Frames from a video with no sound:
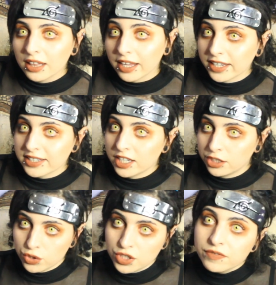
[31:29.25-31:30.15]
like I
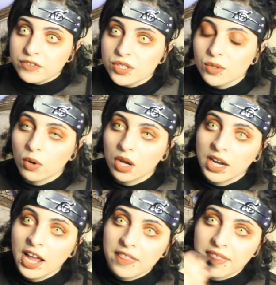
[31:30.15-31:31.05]
said, Yusuf is the
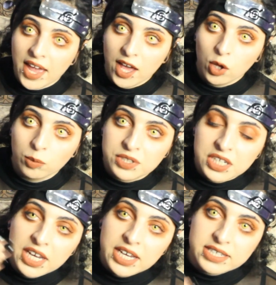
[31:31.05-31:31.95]
one that helped
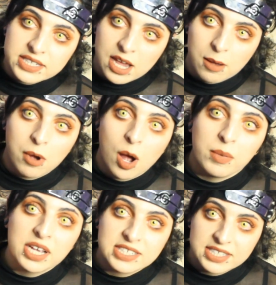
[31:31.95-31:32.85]
his
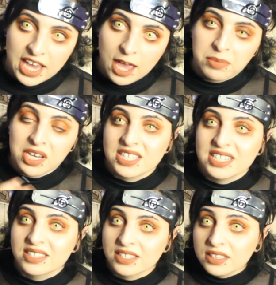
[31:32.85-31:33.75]
stepmom escape because
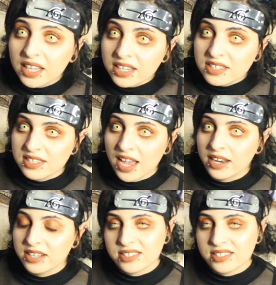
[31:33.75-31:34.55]
he didn't like his dad.